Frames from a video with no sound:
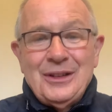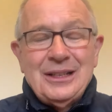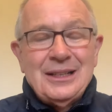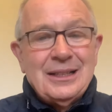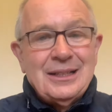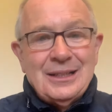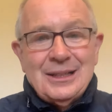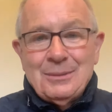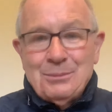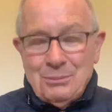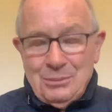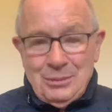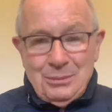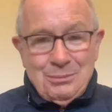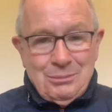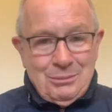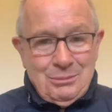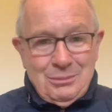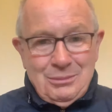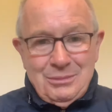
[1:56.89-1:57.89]
And
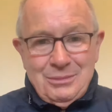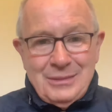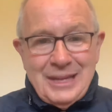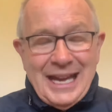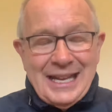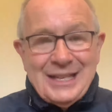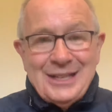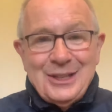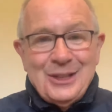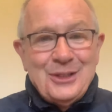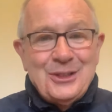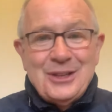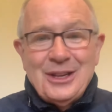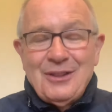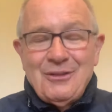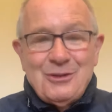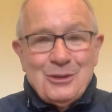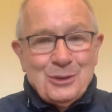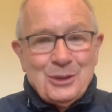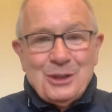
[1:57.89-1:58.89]
that in
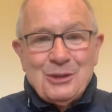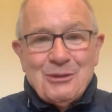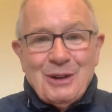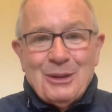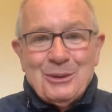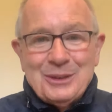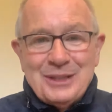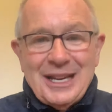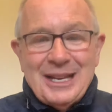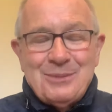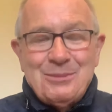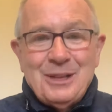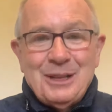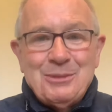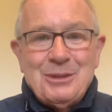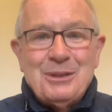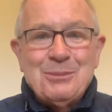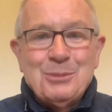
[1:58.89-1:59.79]
itself, nothing wrong with that, maybe.